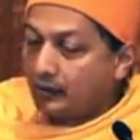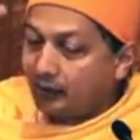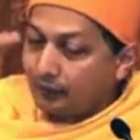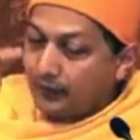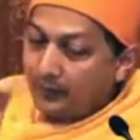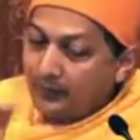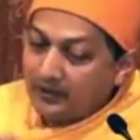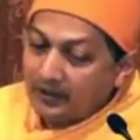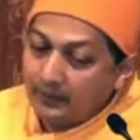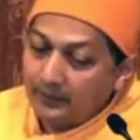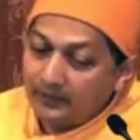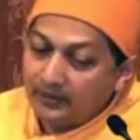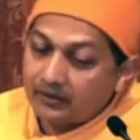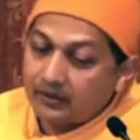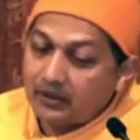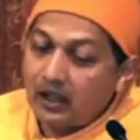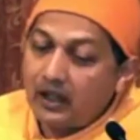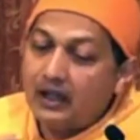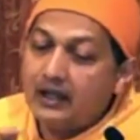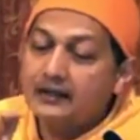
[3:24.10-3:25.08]
From
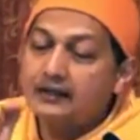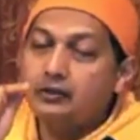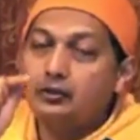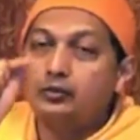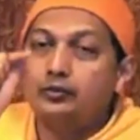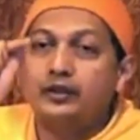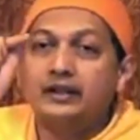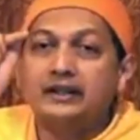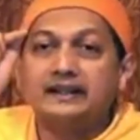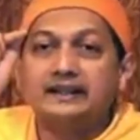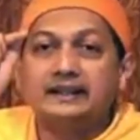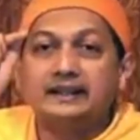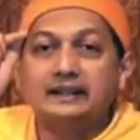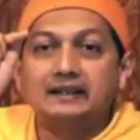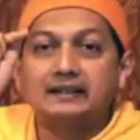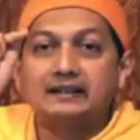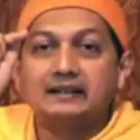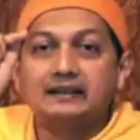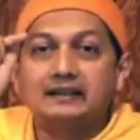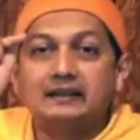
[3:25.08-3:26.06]
samskara to
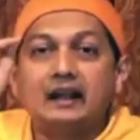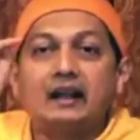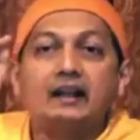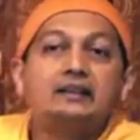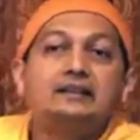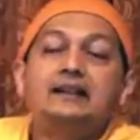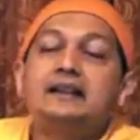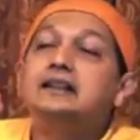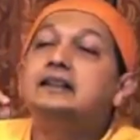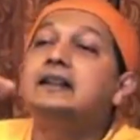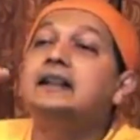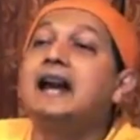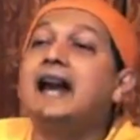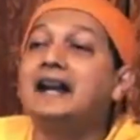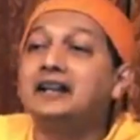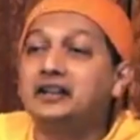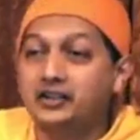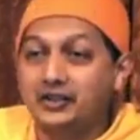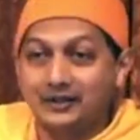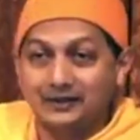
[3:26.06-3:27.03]
vritti. And then
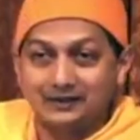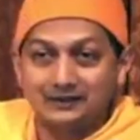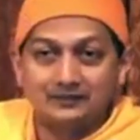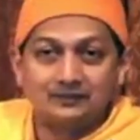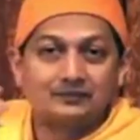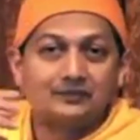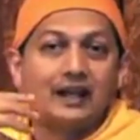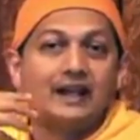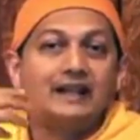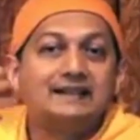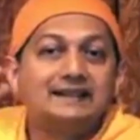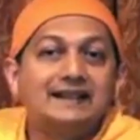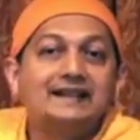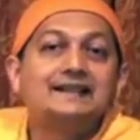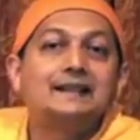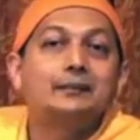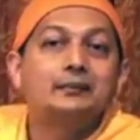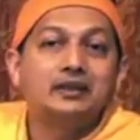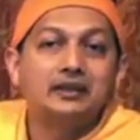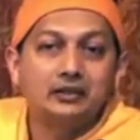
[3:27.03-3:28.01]
action. I say
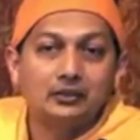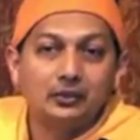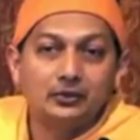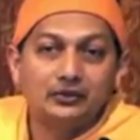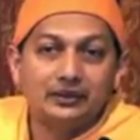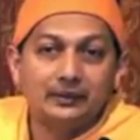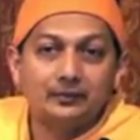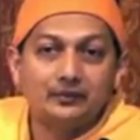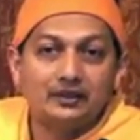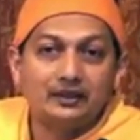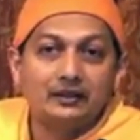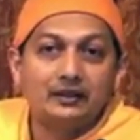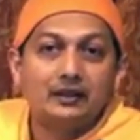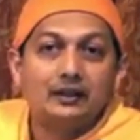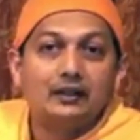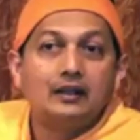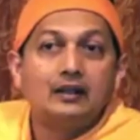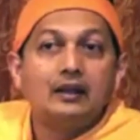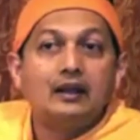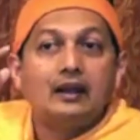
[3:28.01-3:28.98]
something, do something.
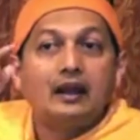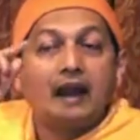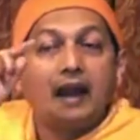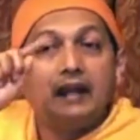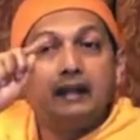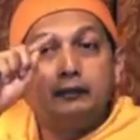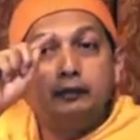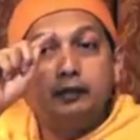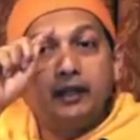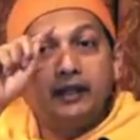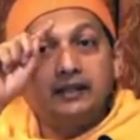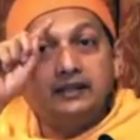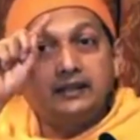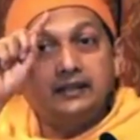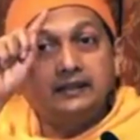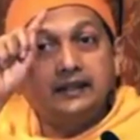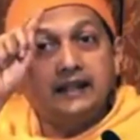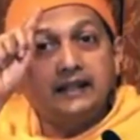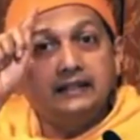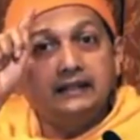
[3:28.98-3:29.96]
And if you
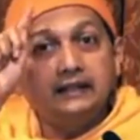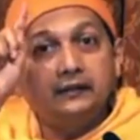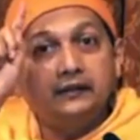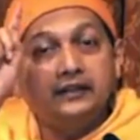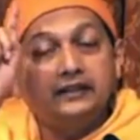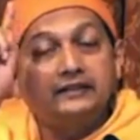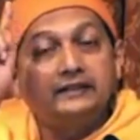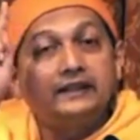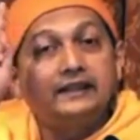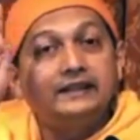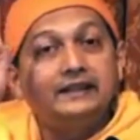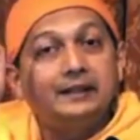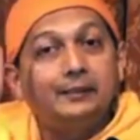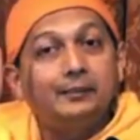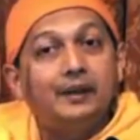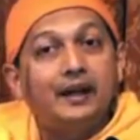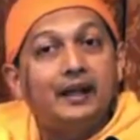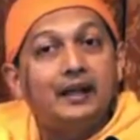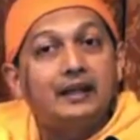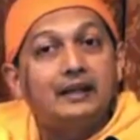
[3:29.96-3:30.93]
entertain the vritti in the
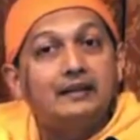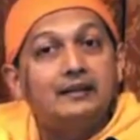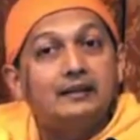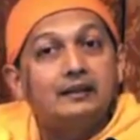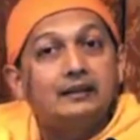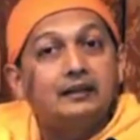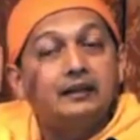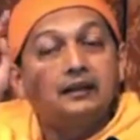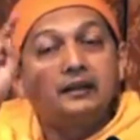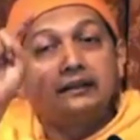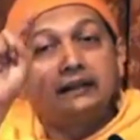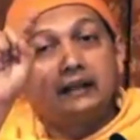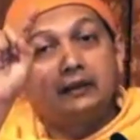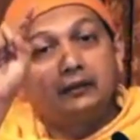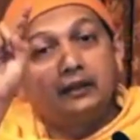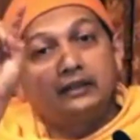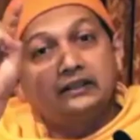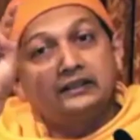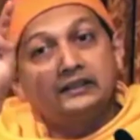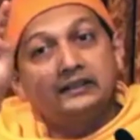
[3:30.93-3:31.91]
mind, that
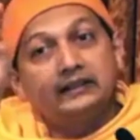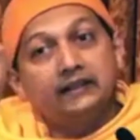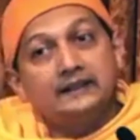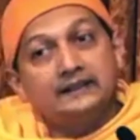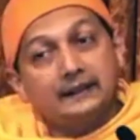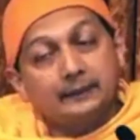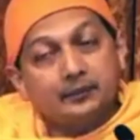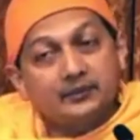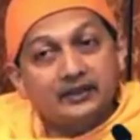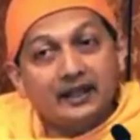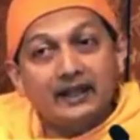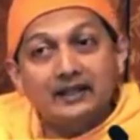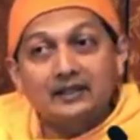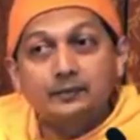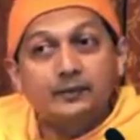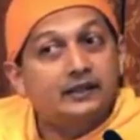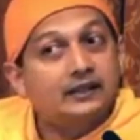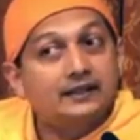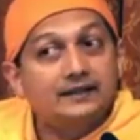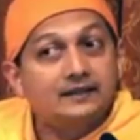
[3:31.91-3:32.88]
vritti then subsides,
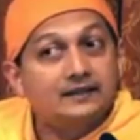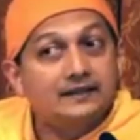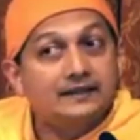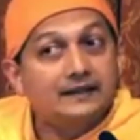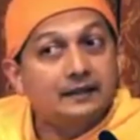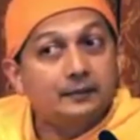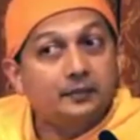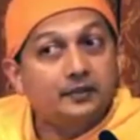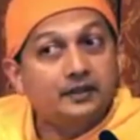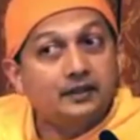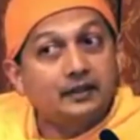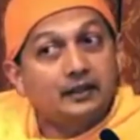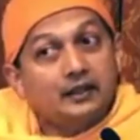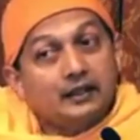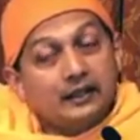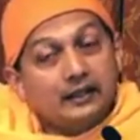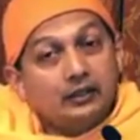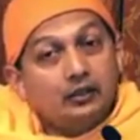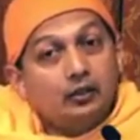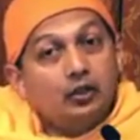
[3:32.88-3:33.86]
but it doesn't disappear.
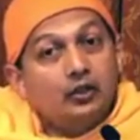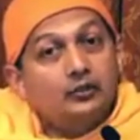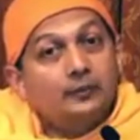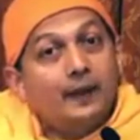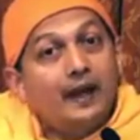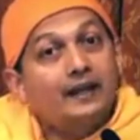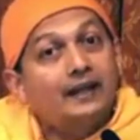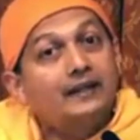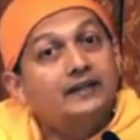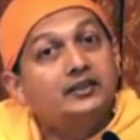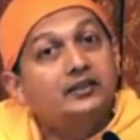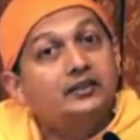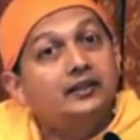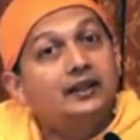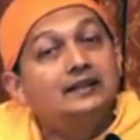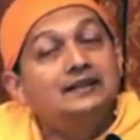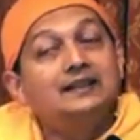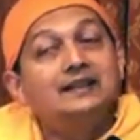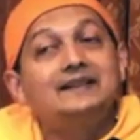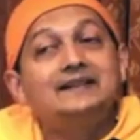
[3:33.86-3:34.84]
It goes back and
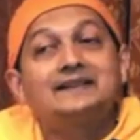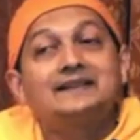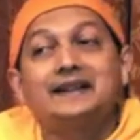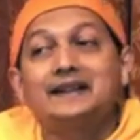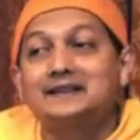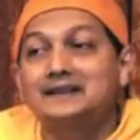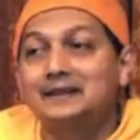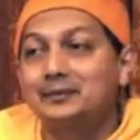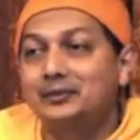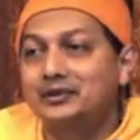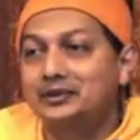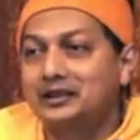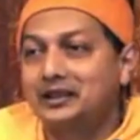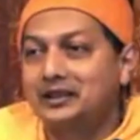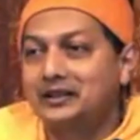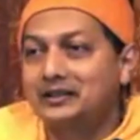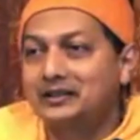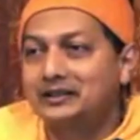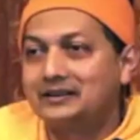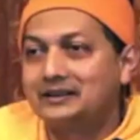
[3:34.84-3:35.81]
strengthens that
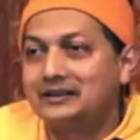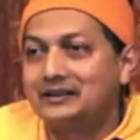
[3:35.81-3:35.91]
samskara.